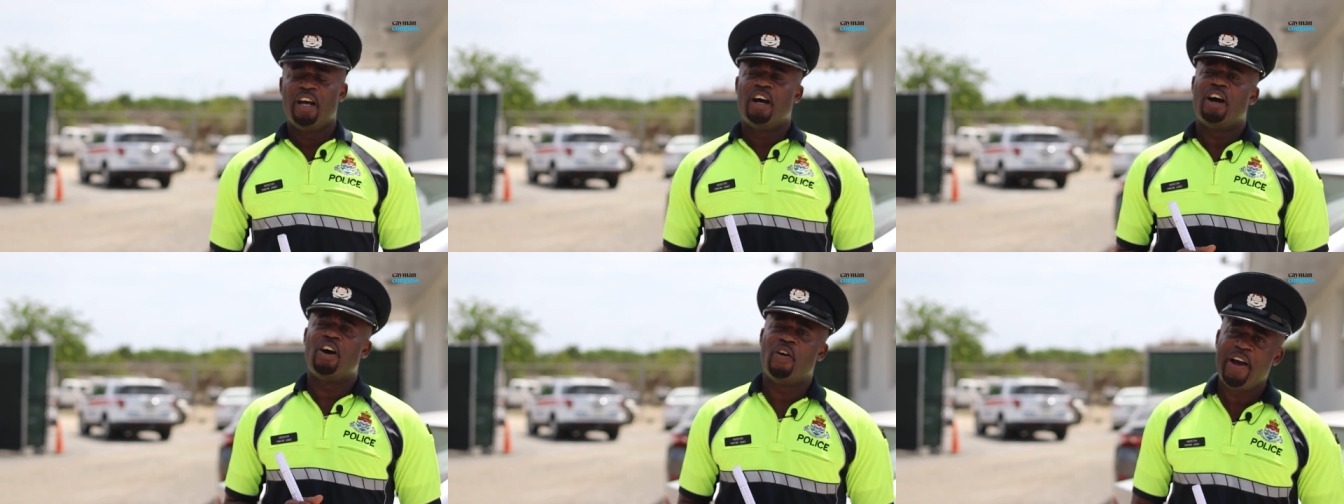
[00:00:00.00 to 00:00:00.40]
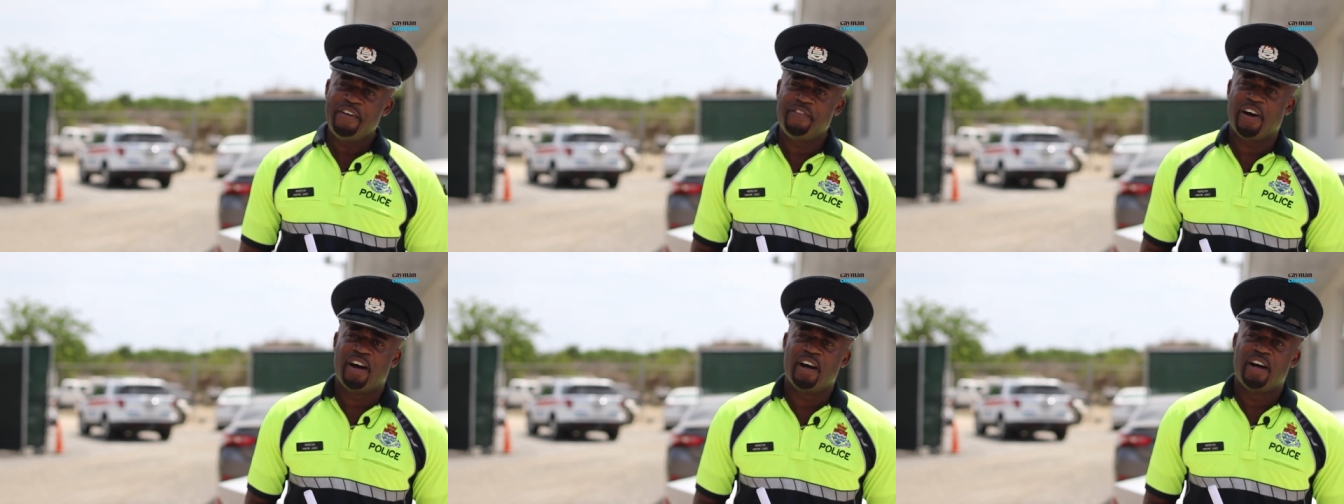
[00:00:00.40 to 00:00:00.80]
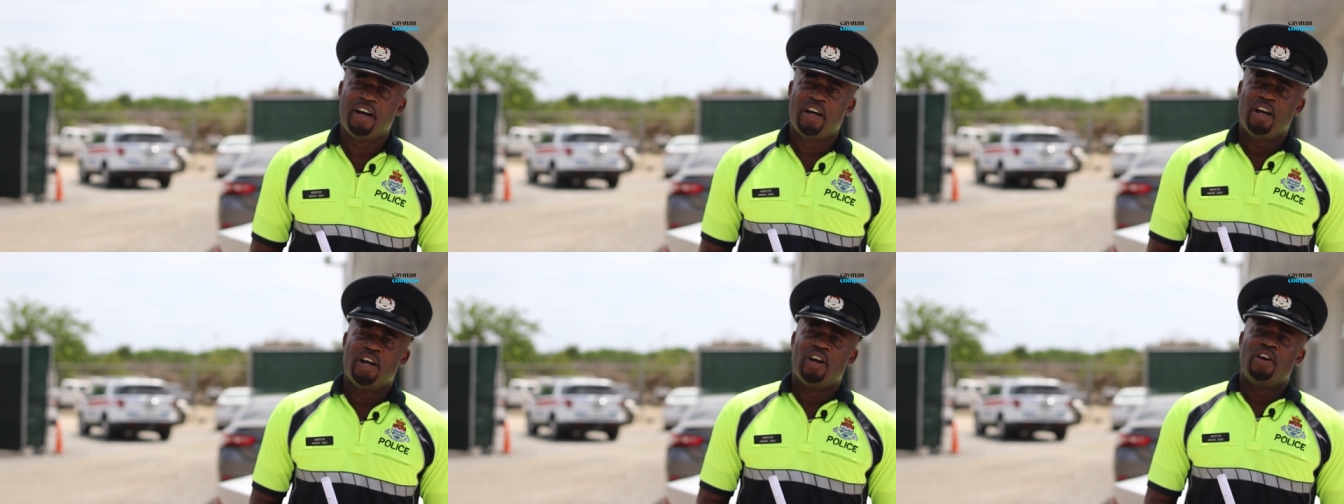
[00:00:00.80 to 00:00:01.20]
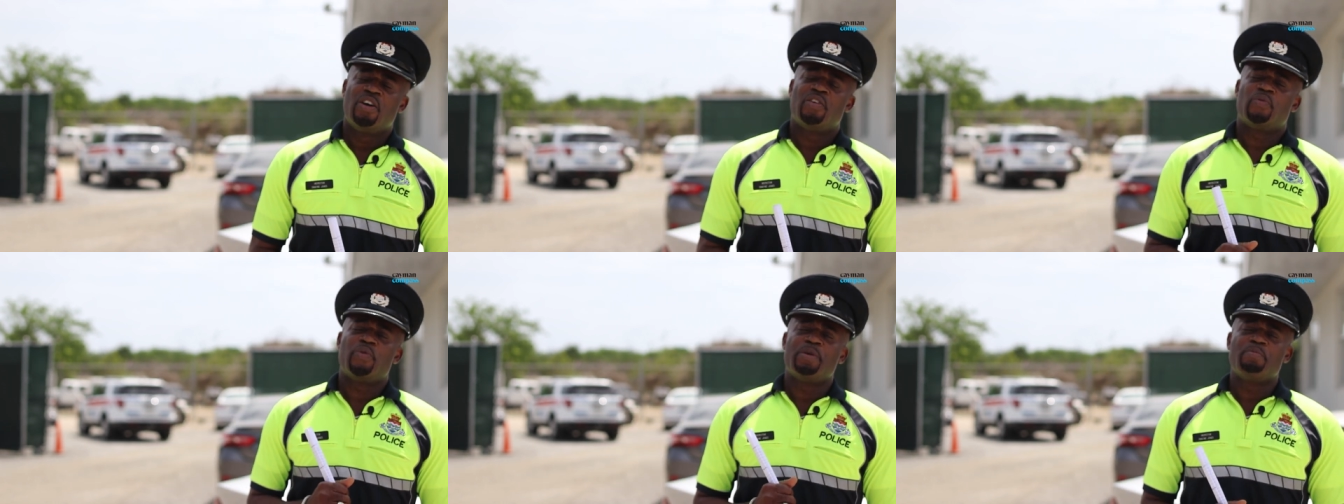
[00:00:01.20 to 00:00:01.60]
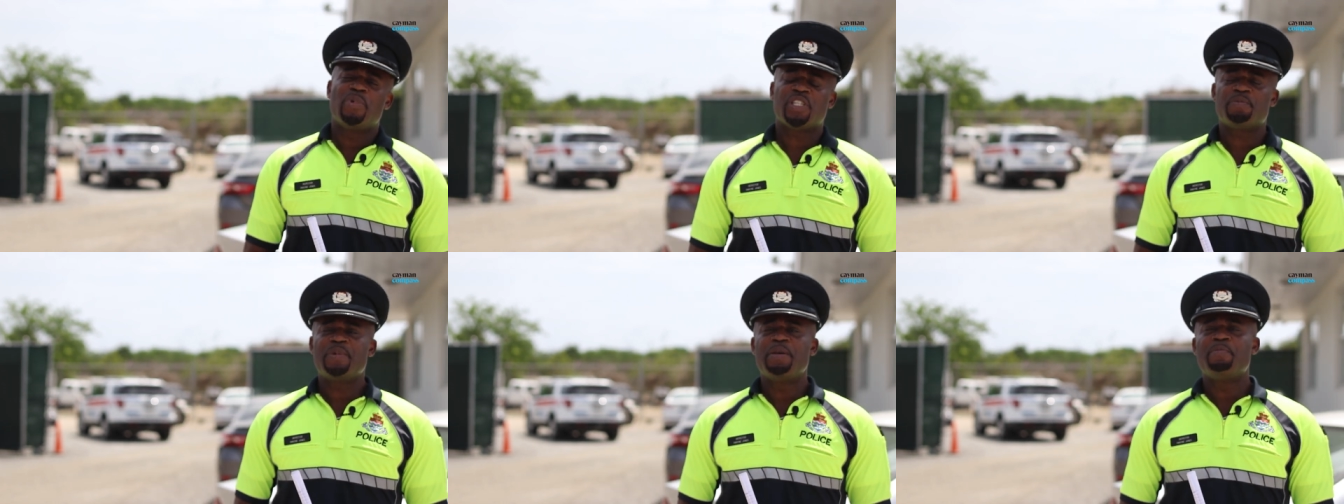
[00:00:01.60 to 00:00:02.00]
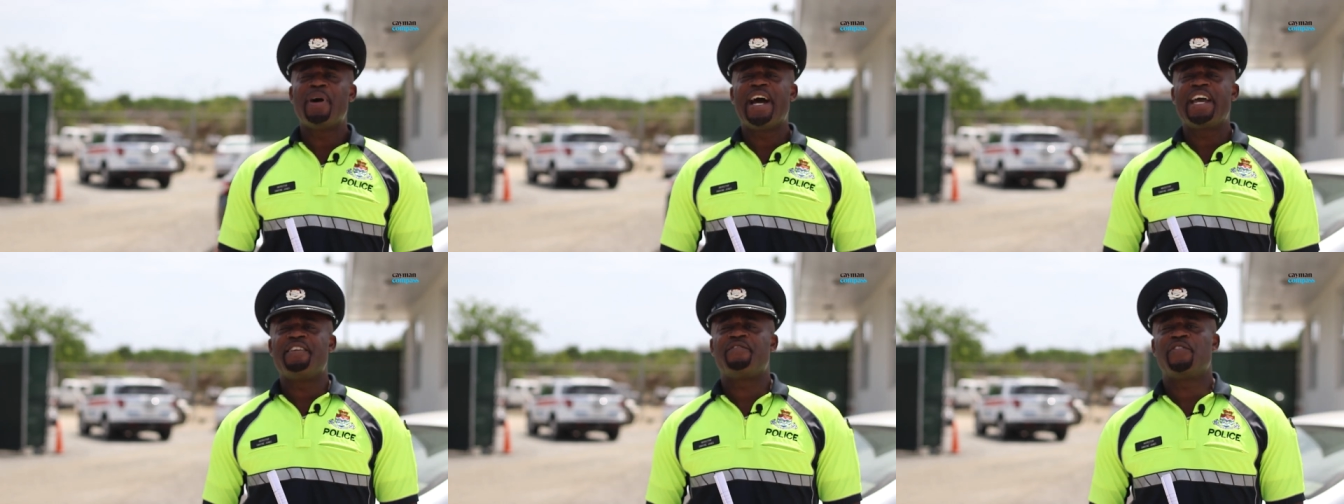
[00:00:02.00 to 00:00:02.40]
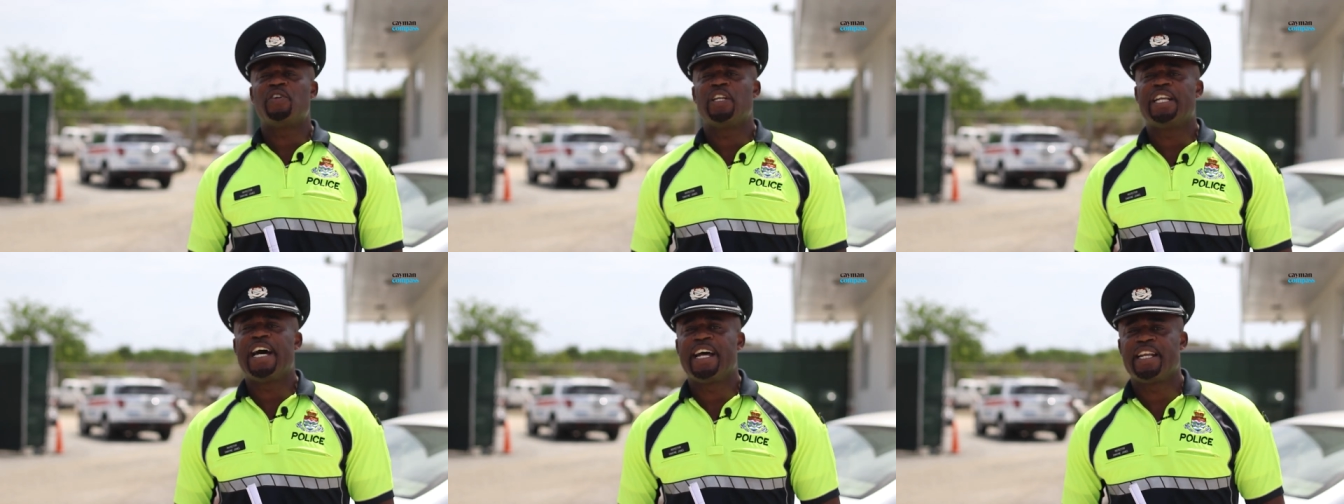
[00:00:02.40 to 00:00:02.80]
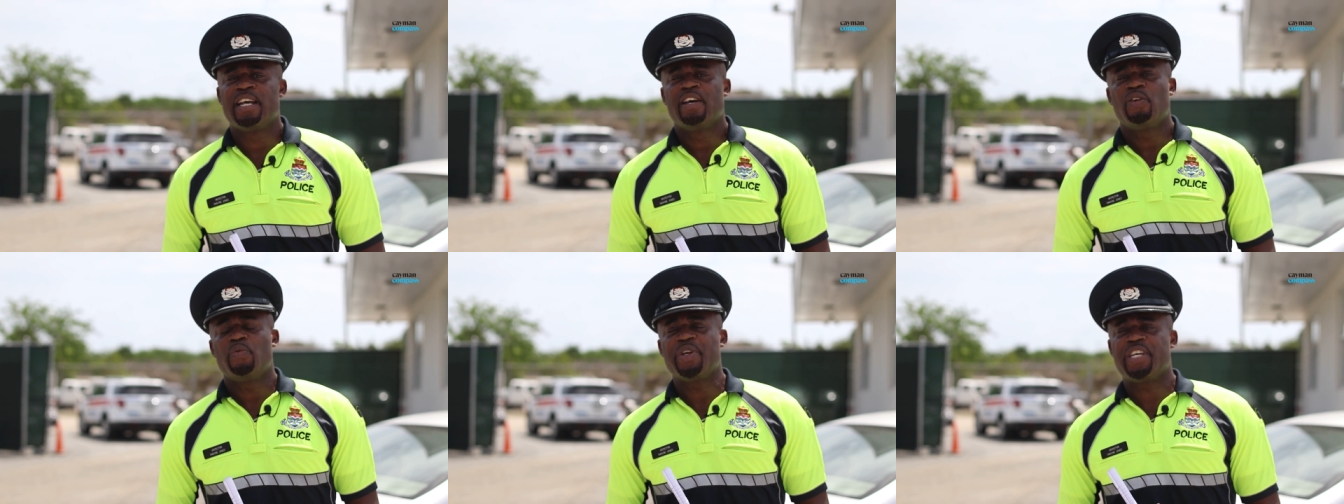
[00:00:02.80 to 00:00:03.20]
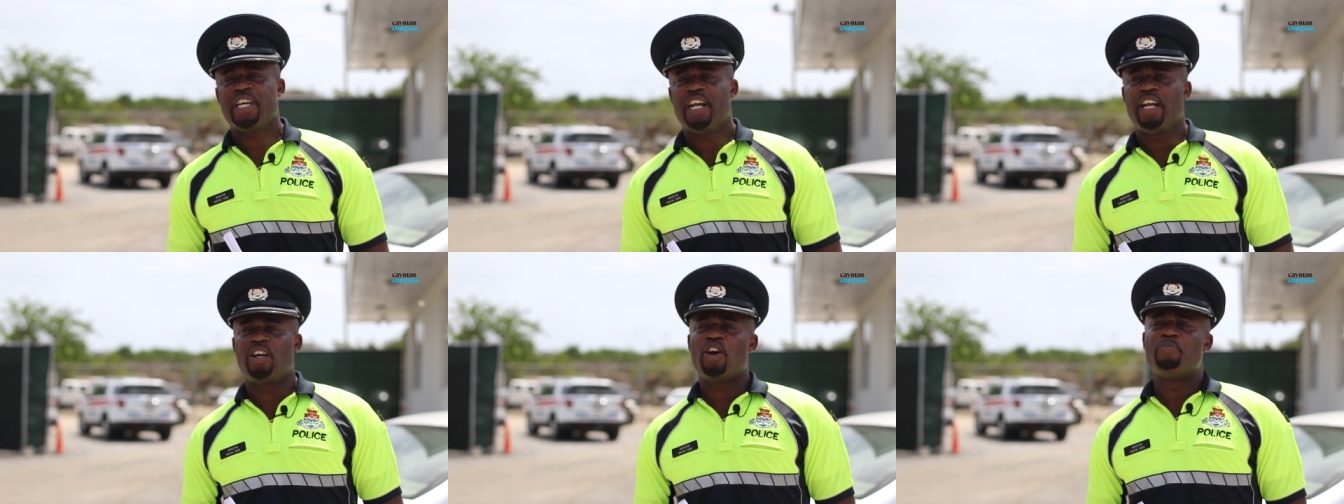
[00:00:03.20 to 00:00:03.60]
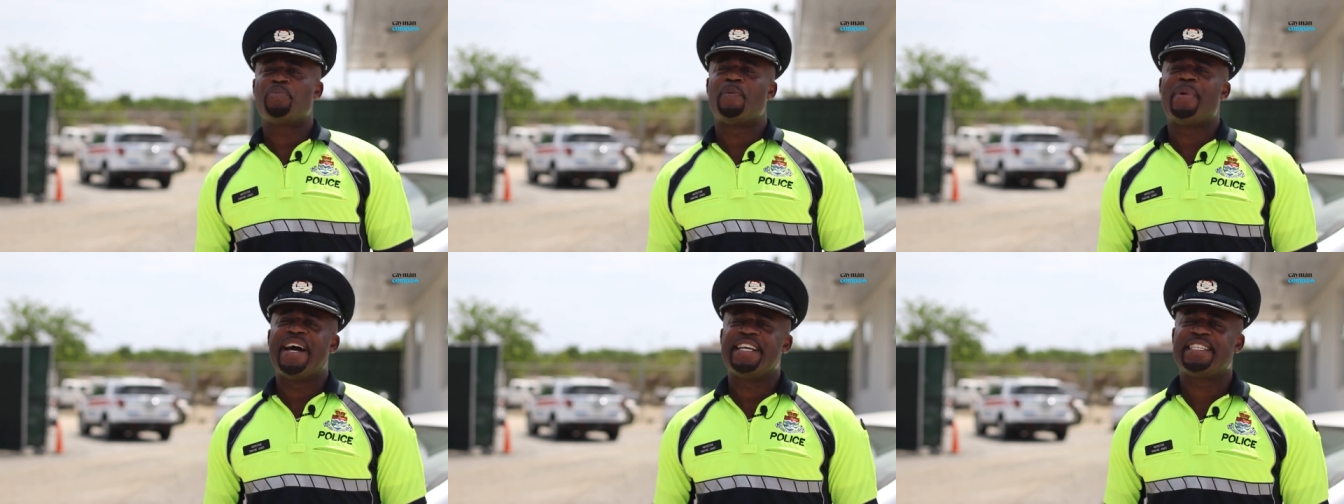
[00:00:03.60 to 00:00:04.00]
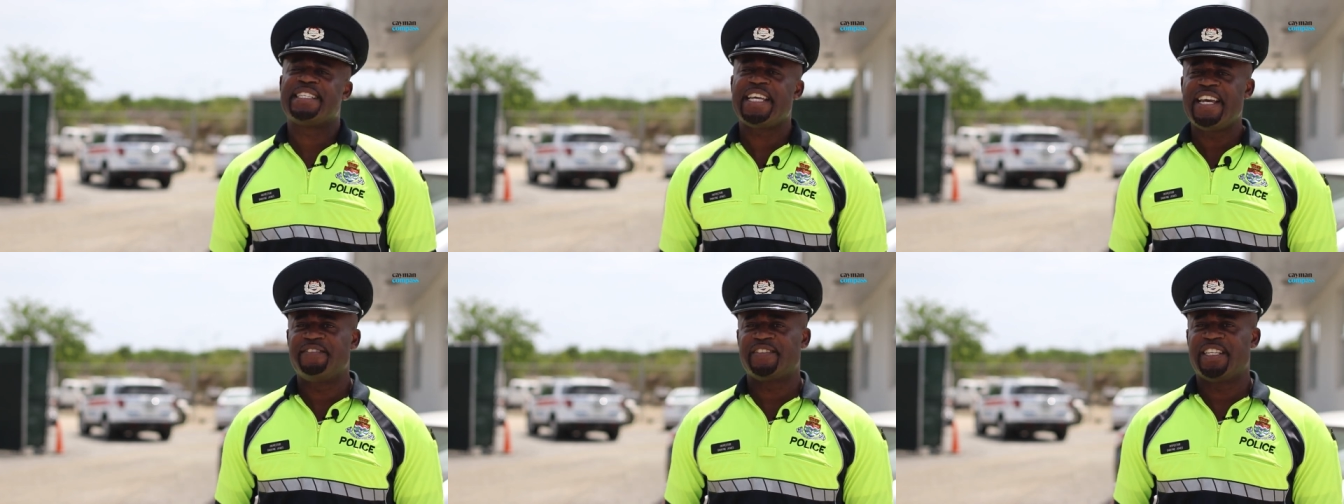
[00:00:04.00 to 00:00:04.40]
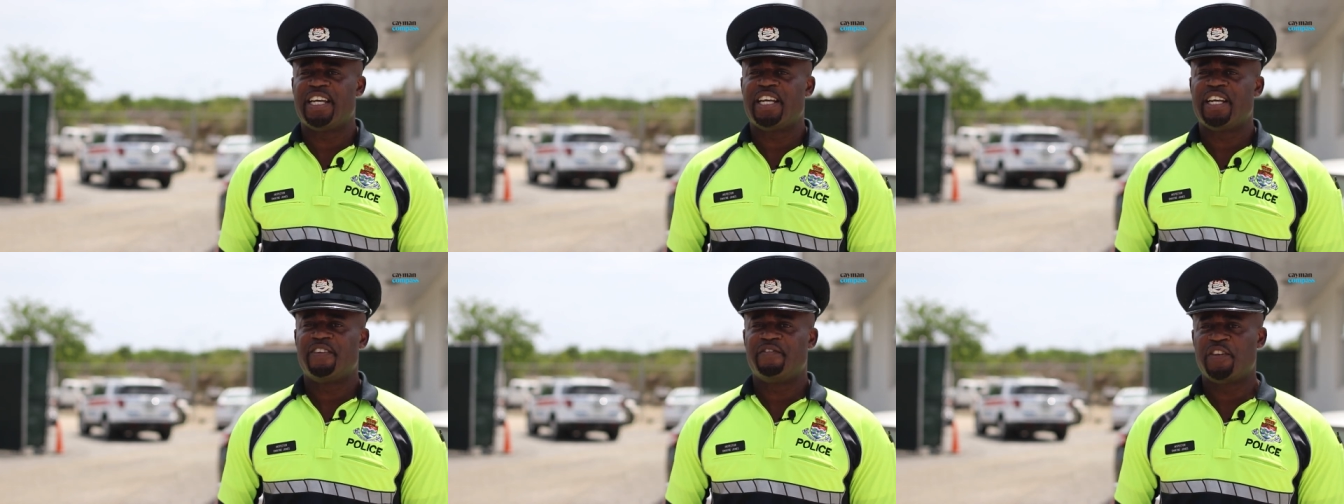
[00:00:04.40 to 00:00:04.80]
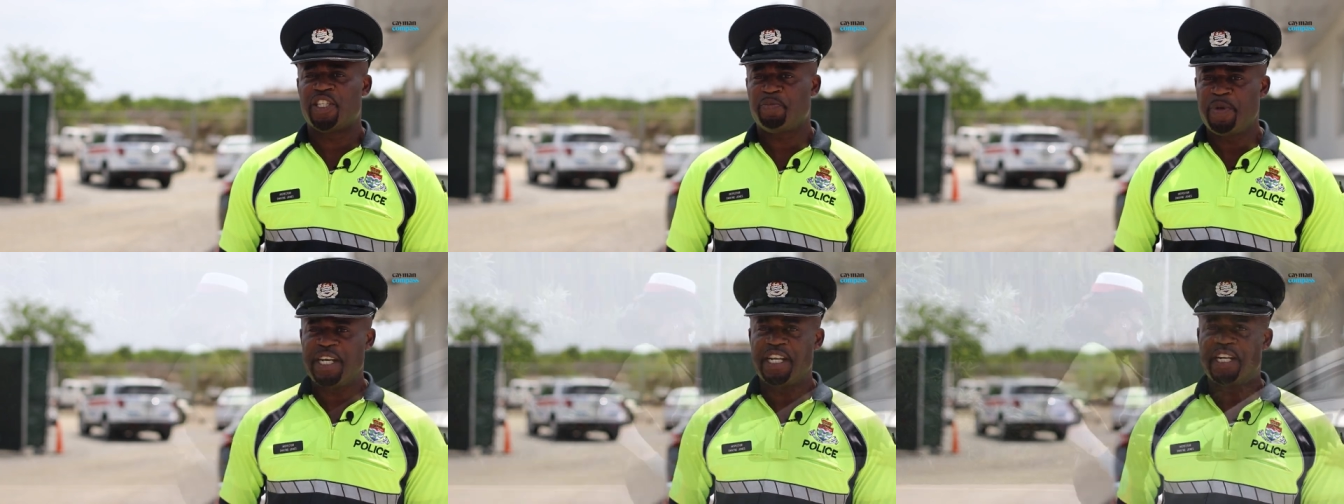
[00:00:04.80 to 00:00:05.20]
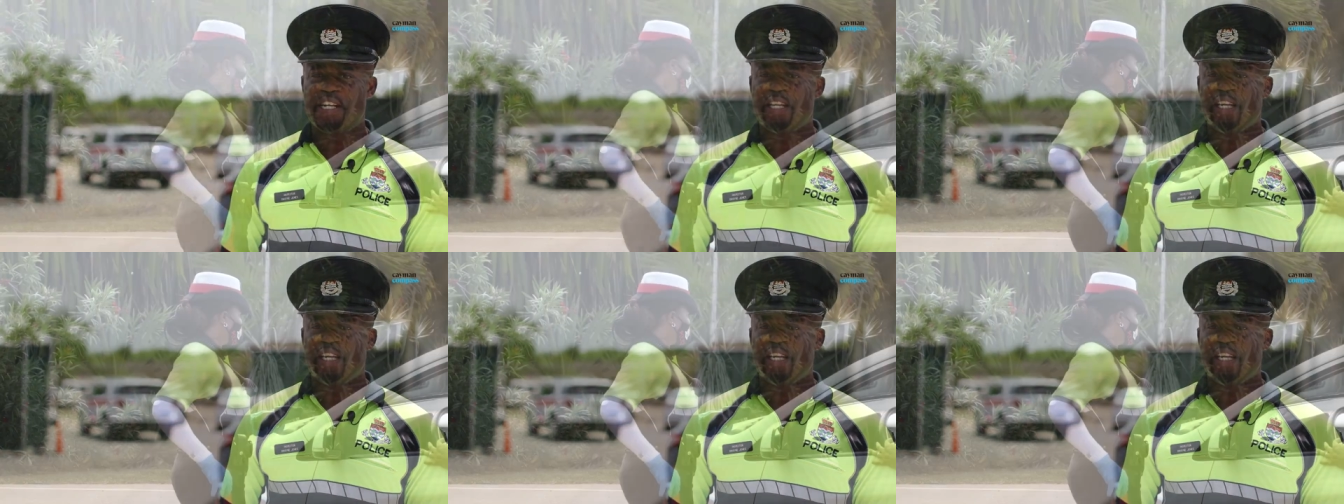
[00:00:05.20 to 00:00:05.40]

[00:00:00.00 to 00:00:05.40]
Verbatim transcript: However, we must be mindful that we cannot compromise safety for speed.